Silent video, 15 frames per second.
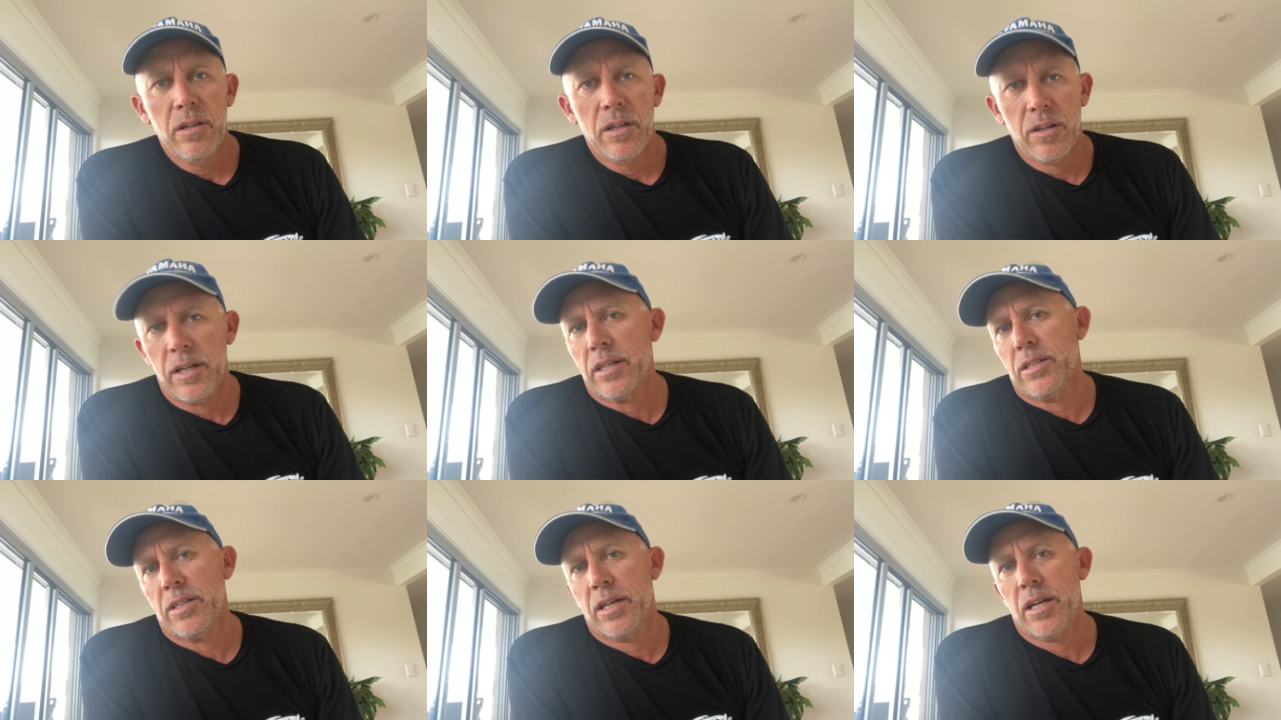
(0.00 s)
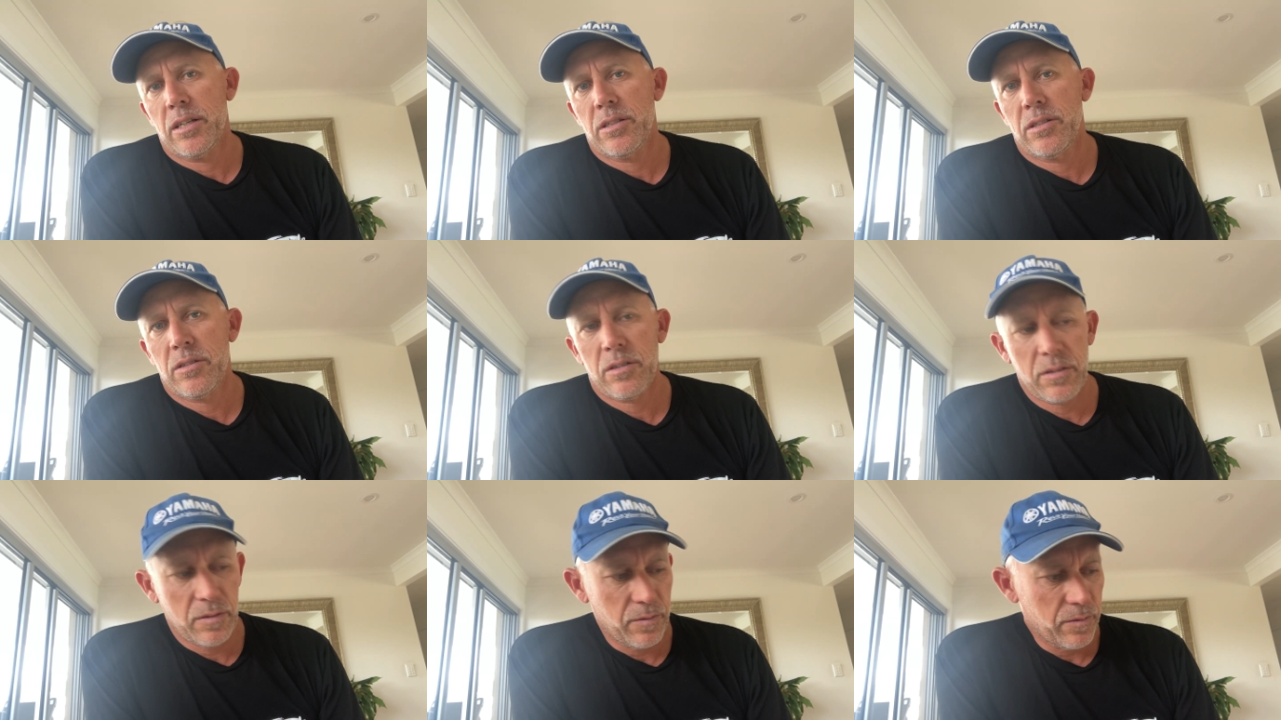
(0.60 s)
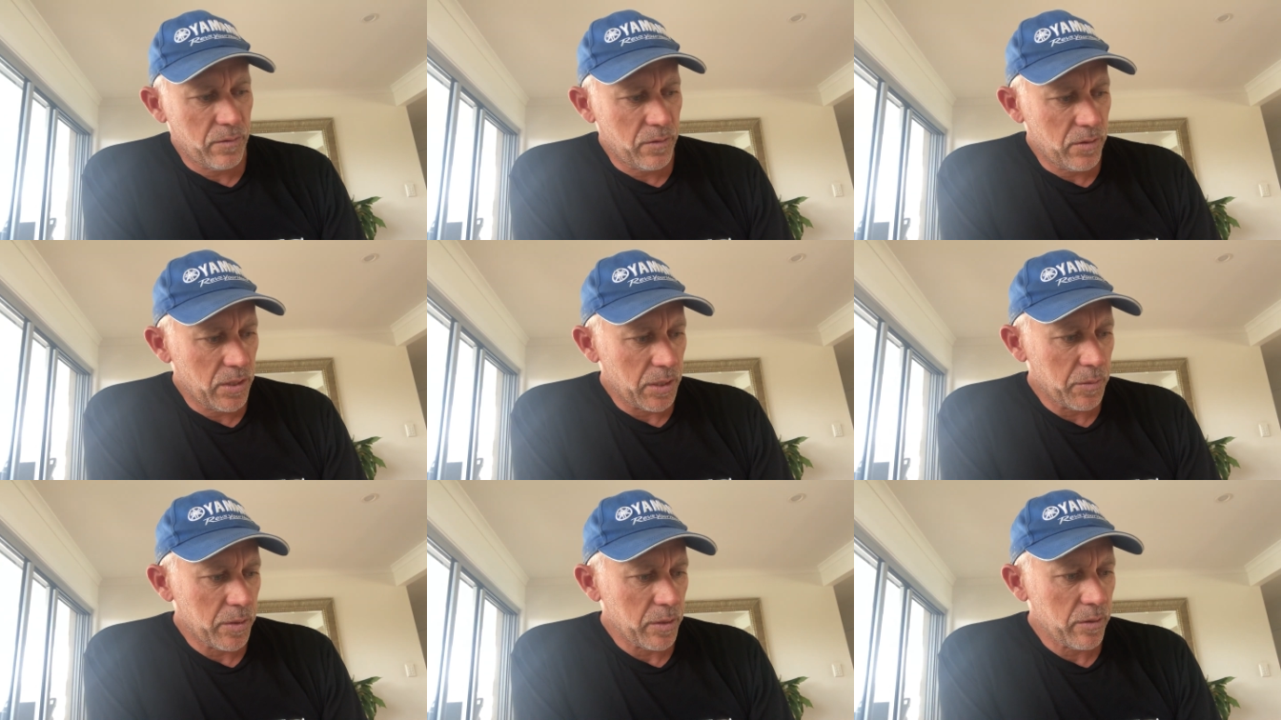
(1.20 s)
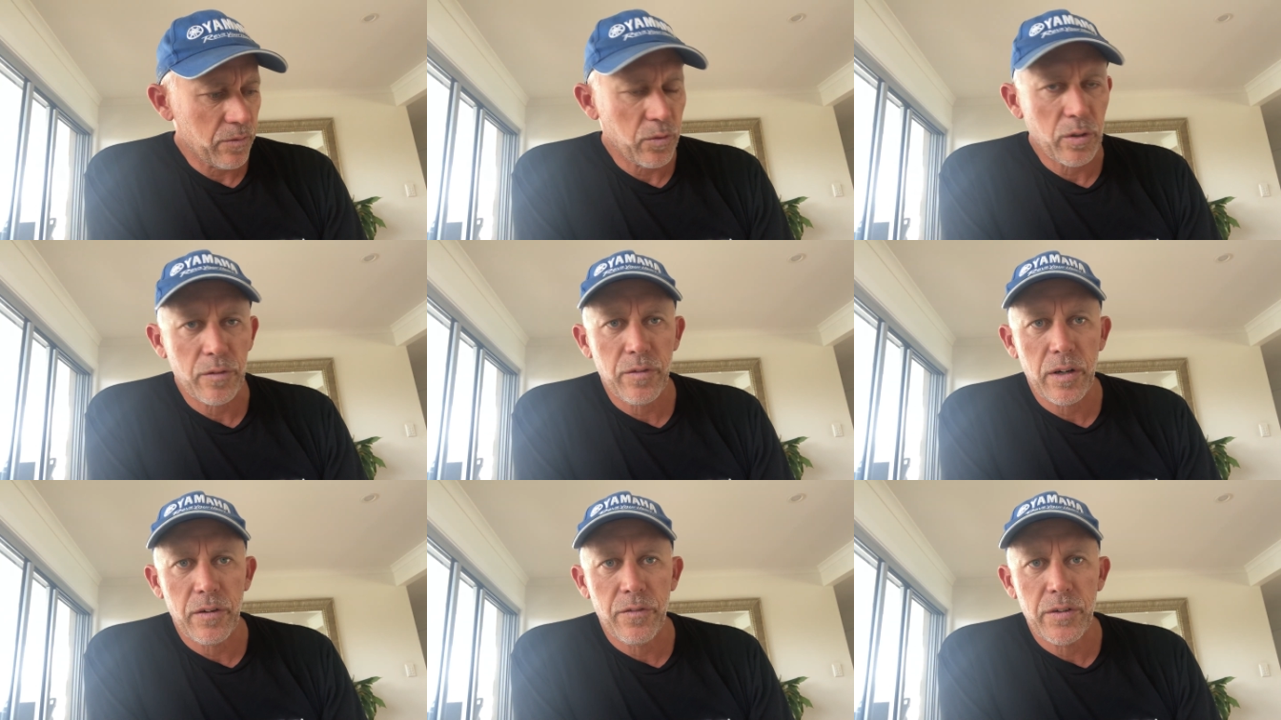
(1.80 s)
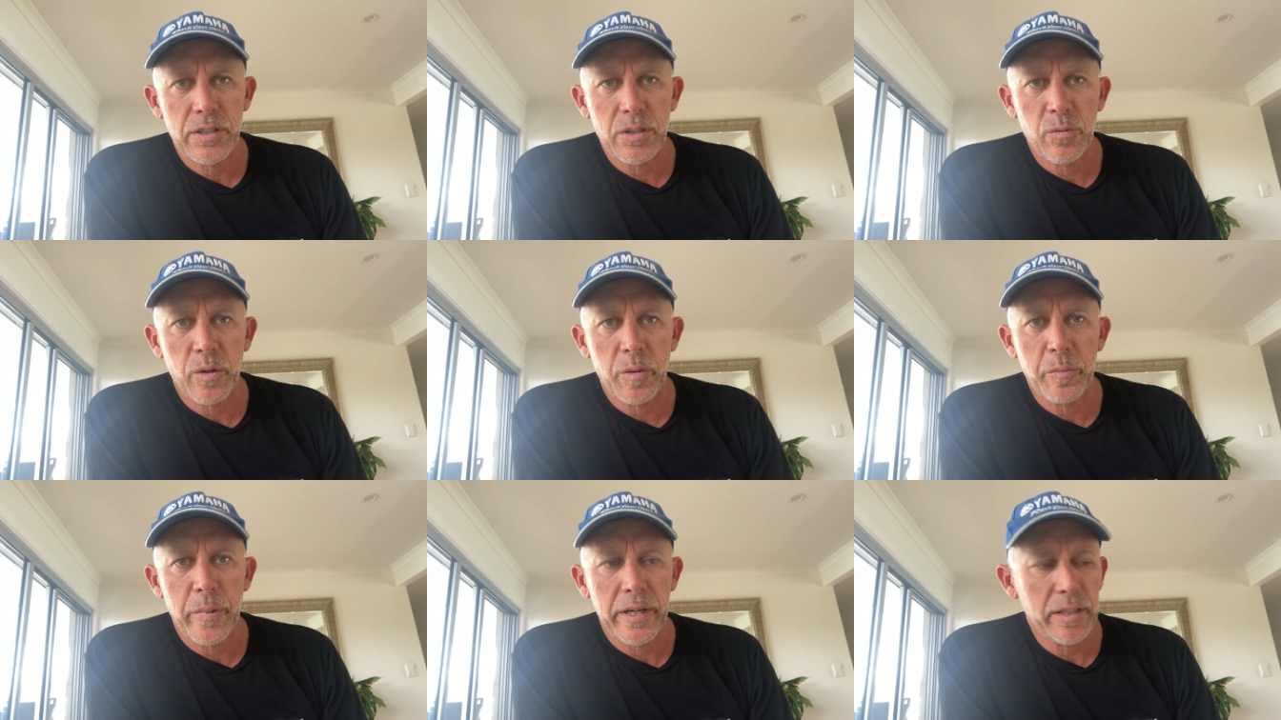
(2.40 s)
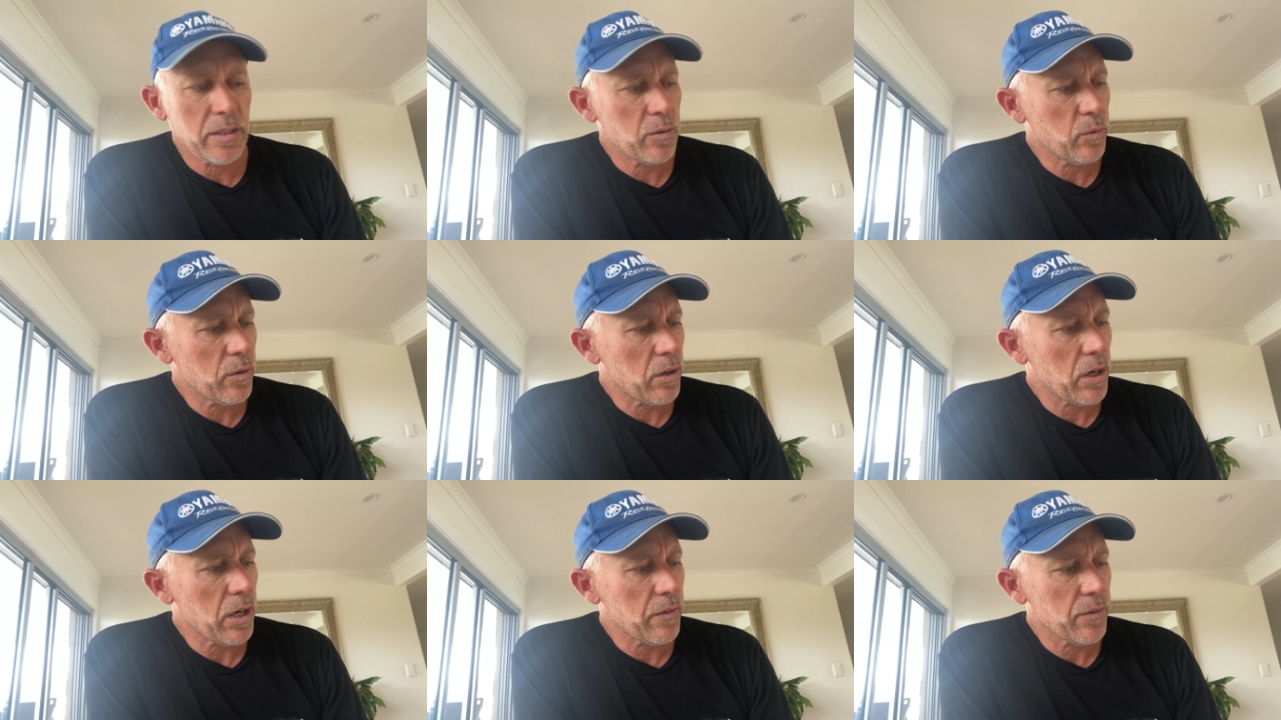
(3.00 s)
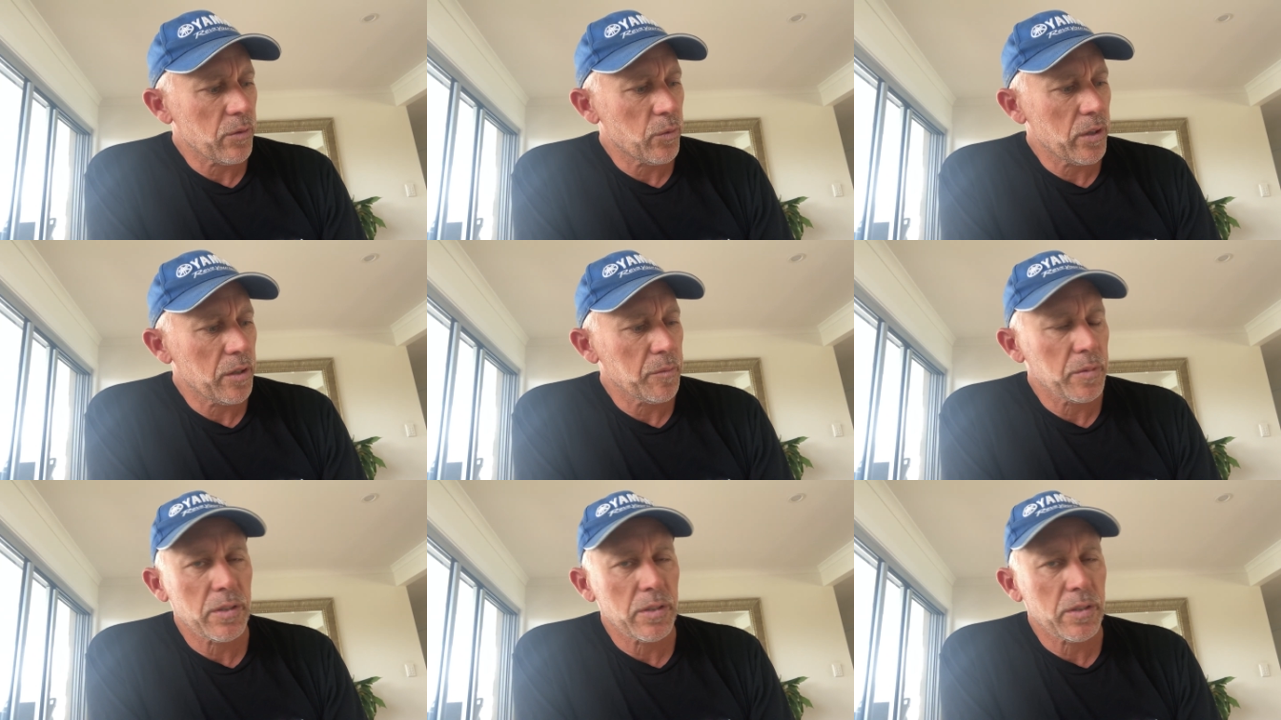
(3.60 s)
You'll actually catch sometimes 4 or 5 fish in one bait, half the worm.